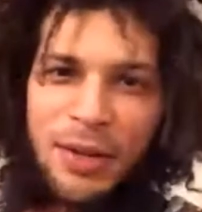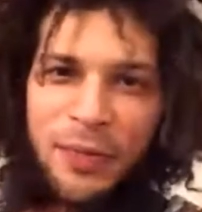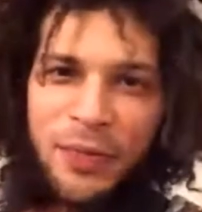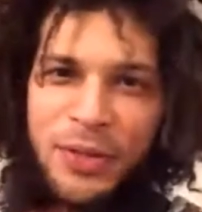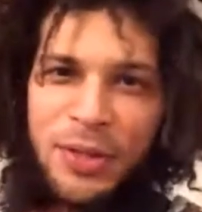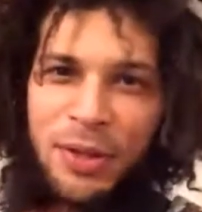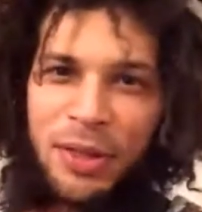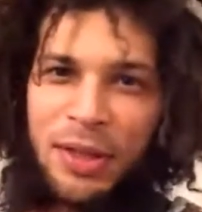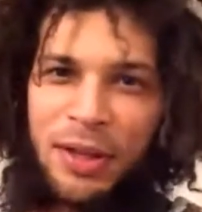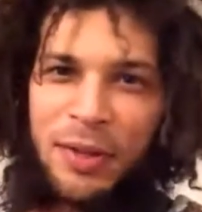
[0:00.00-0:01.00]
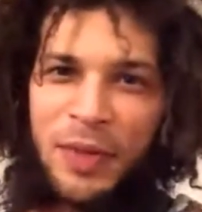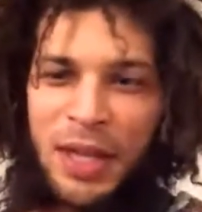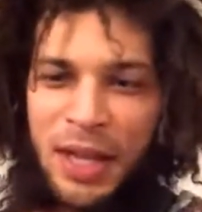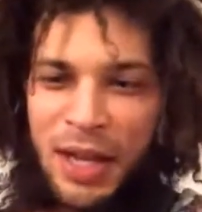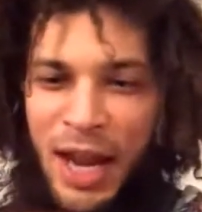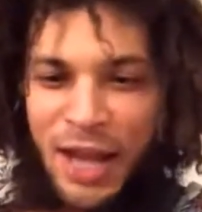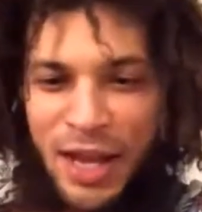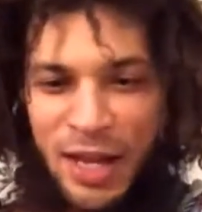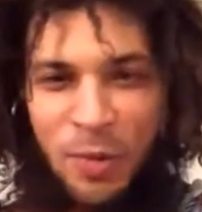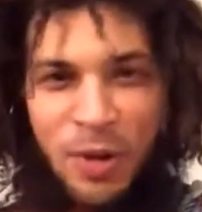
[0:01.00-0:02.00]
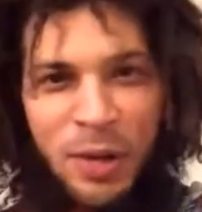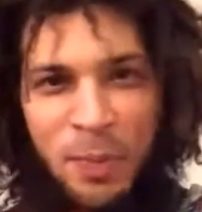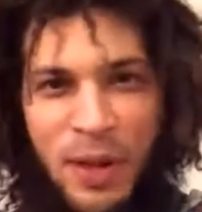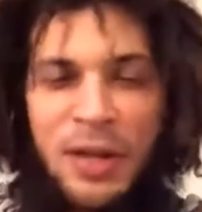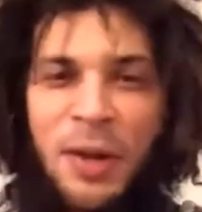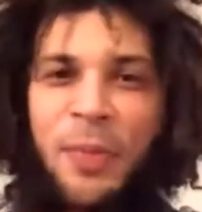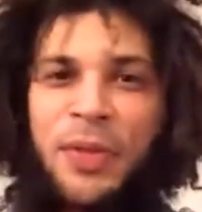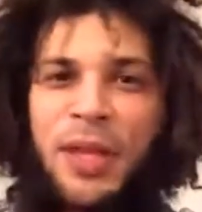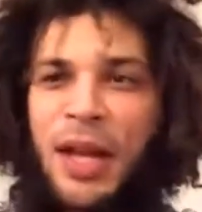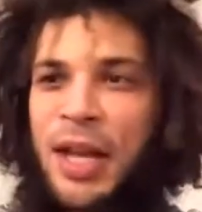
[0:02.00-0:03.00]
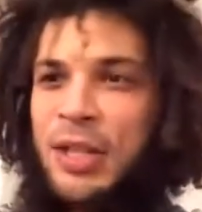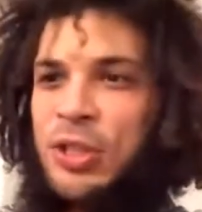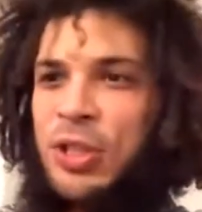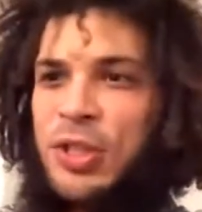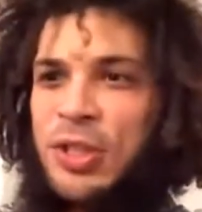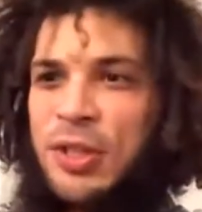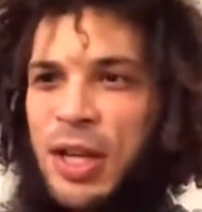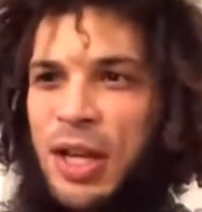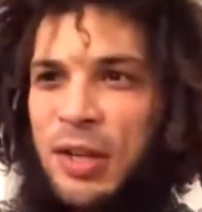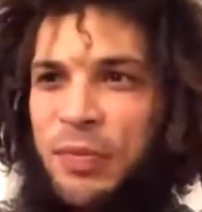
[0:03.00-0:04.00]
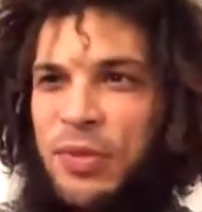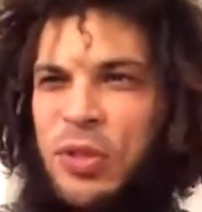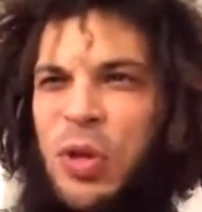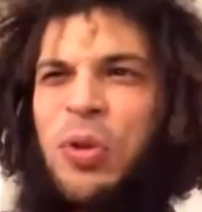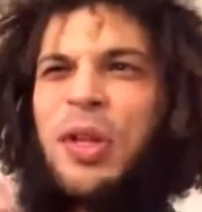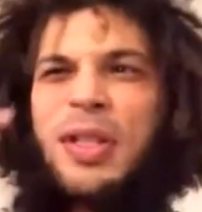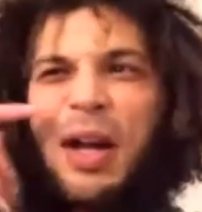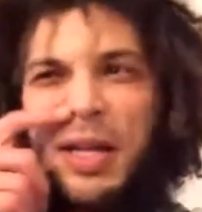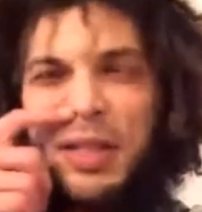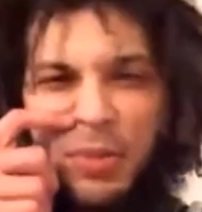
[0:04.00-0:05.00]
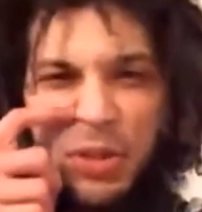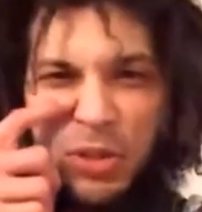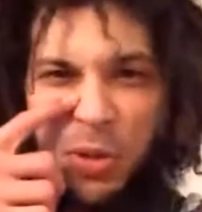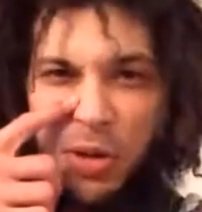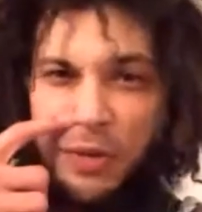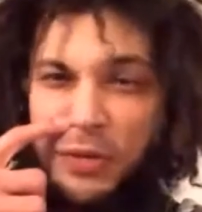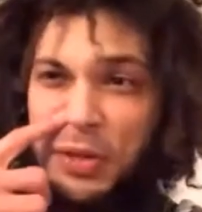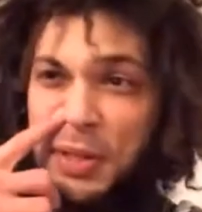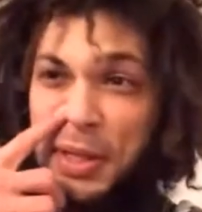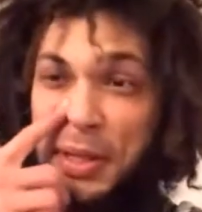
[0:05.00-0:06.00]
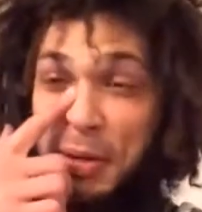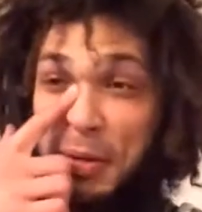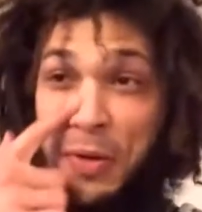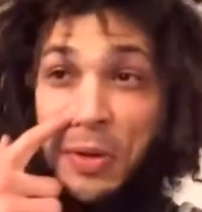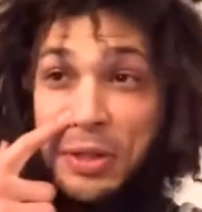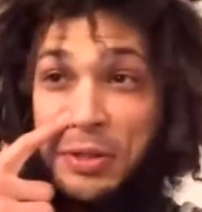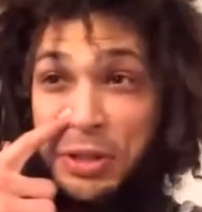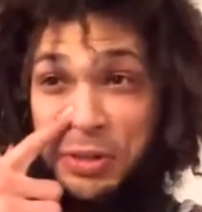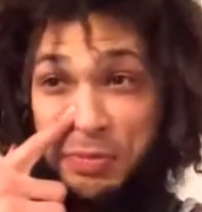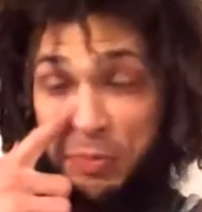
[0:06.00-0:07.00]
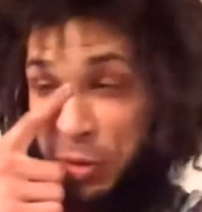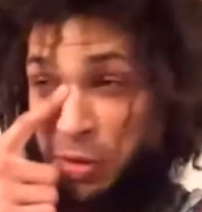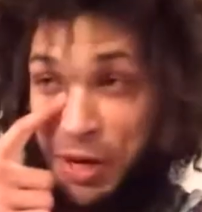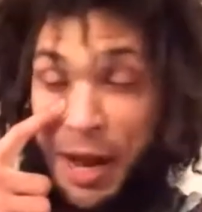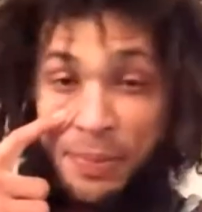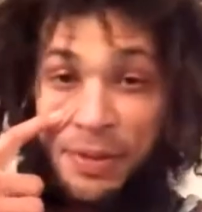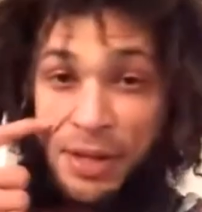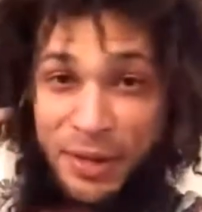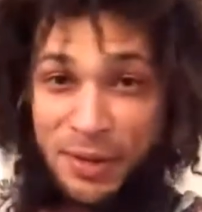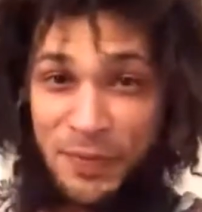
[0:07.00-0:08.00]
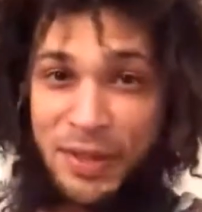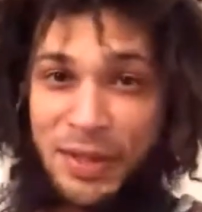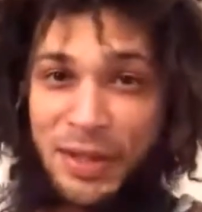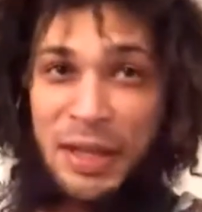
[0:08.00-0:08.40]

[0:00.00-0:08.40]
come out and do their thing. And then when he pinned him, it told this awesome story of just like, holy crap. Like,